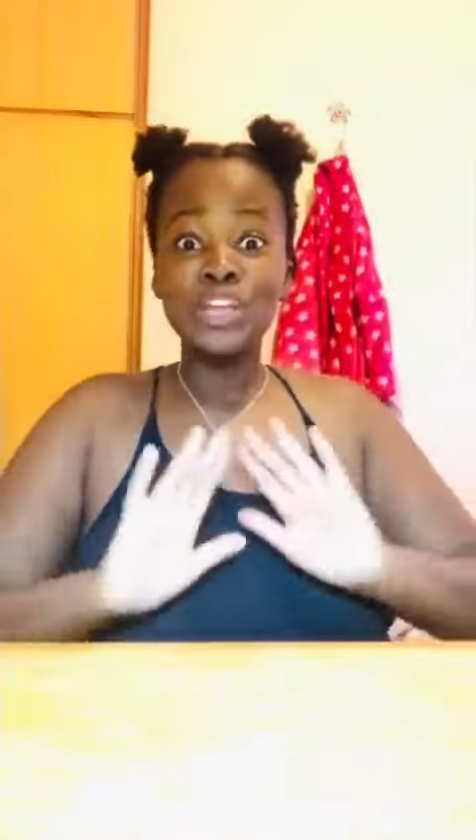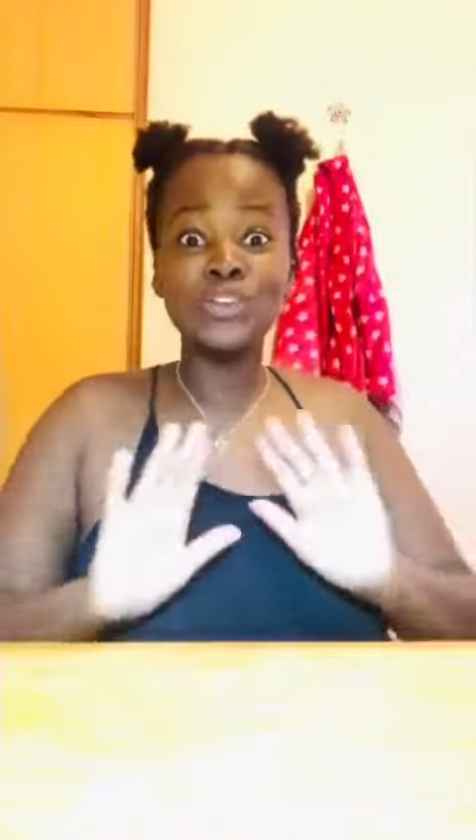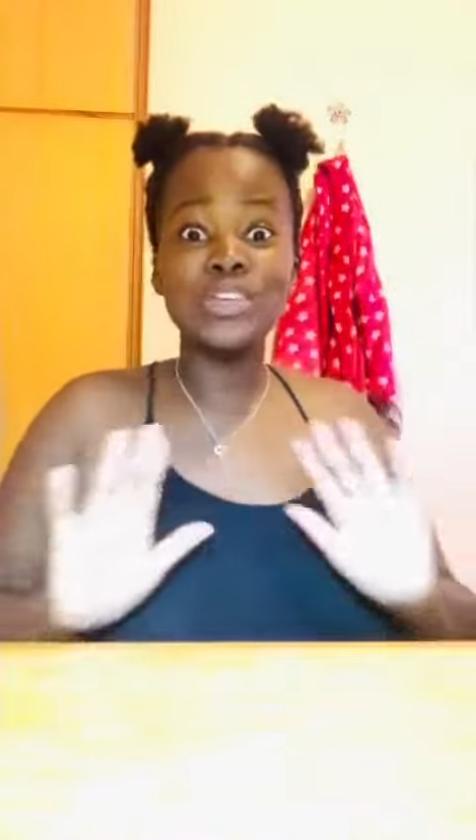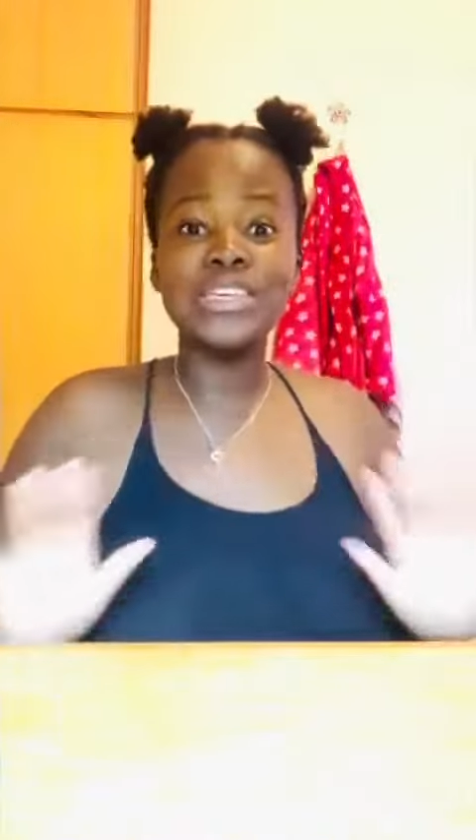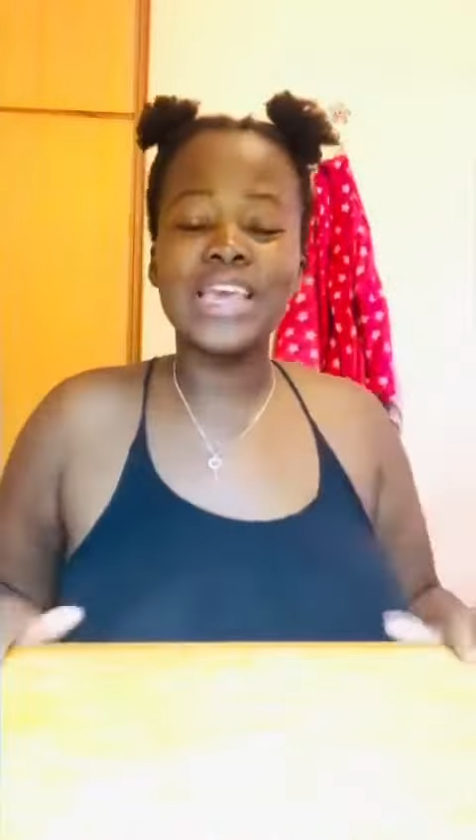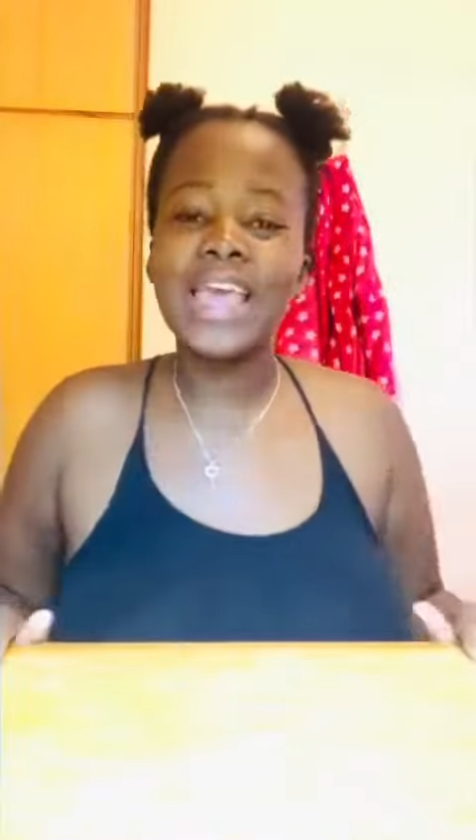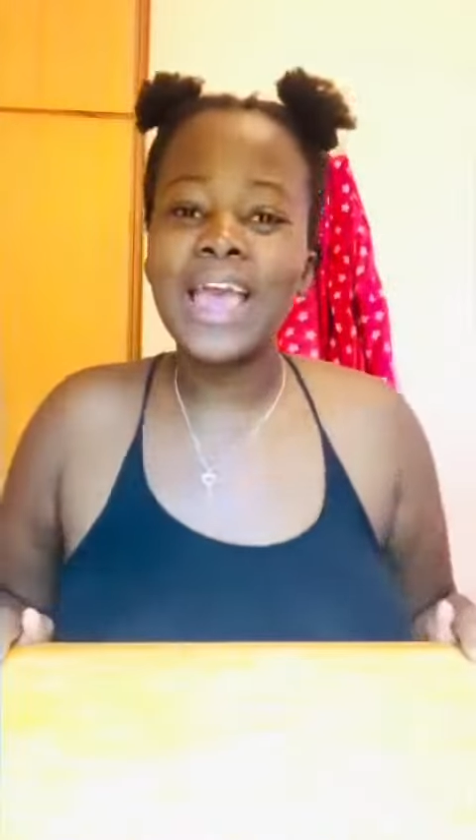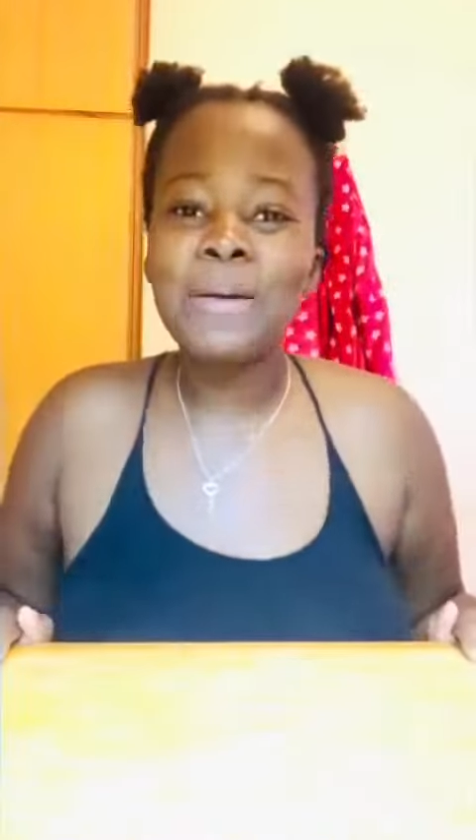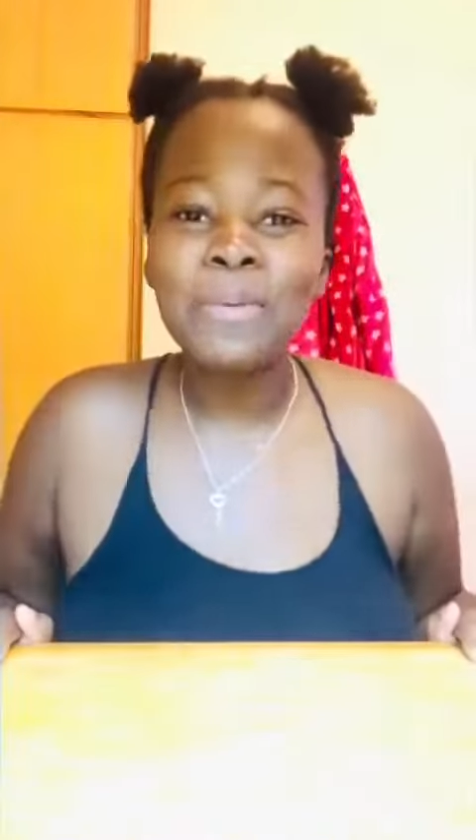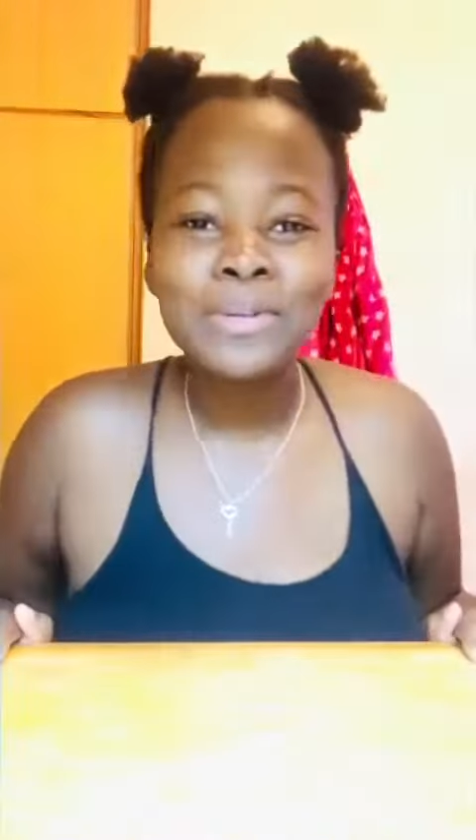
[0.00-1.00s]

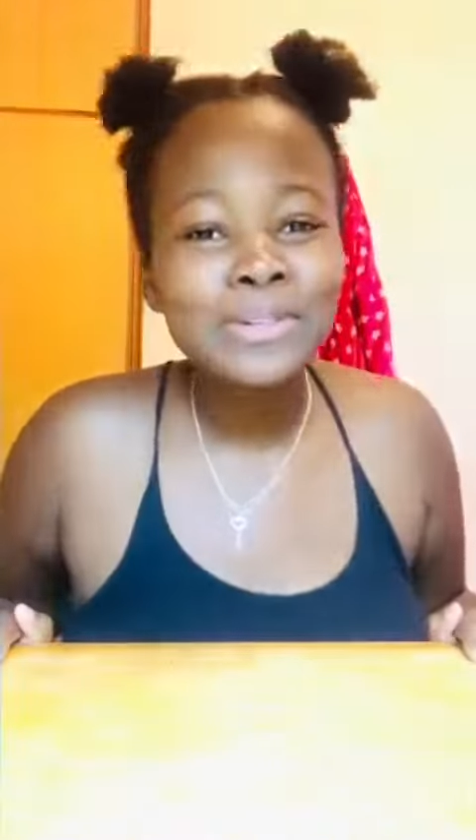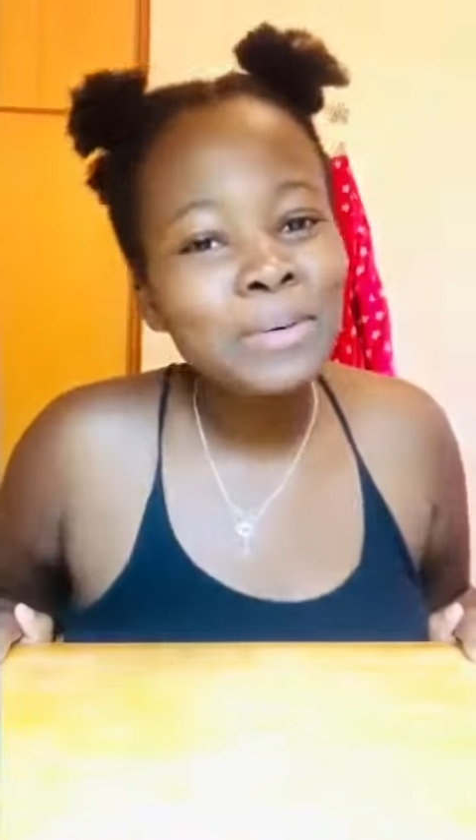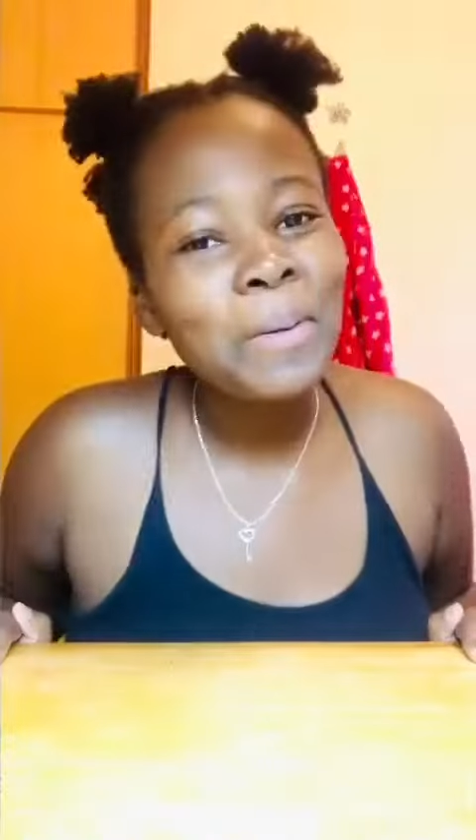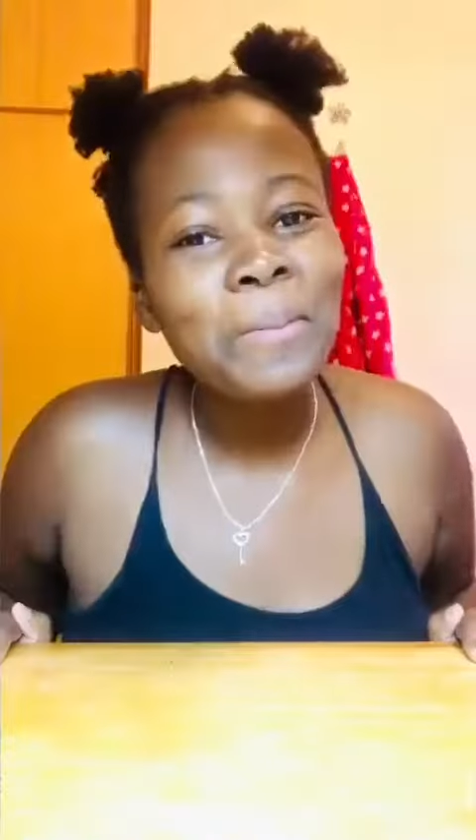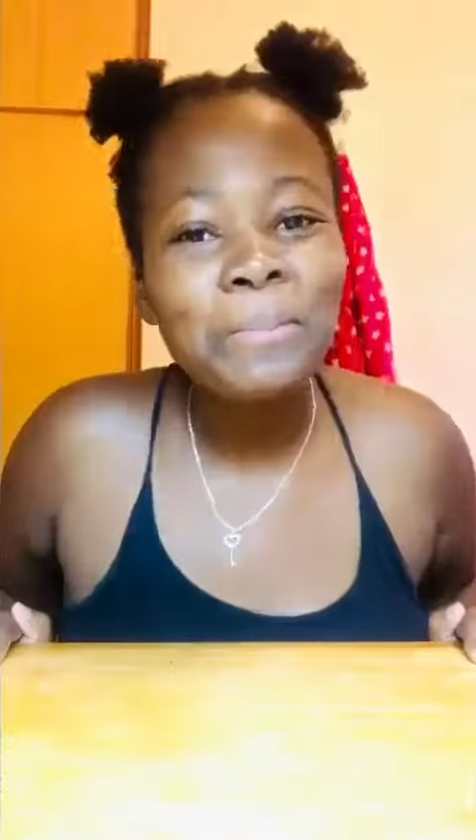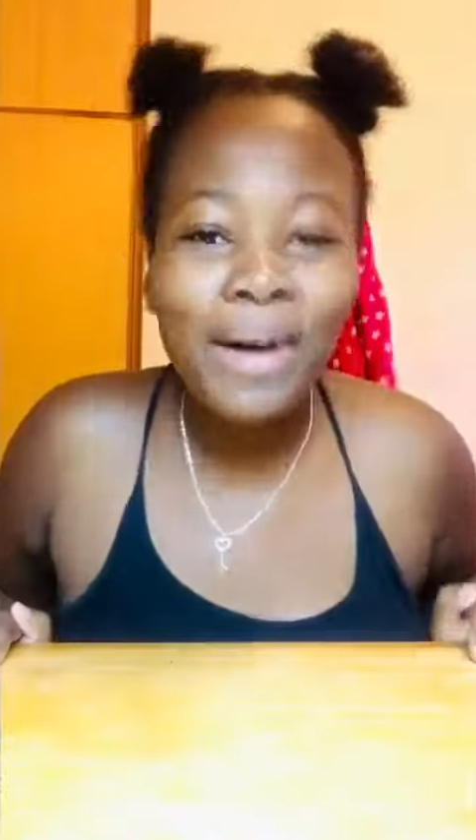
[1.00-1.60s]
Today I'm going to be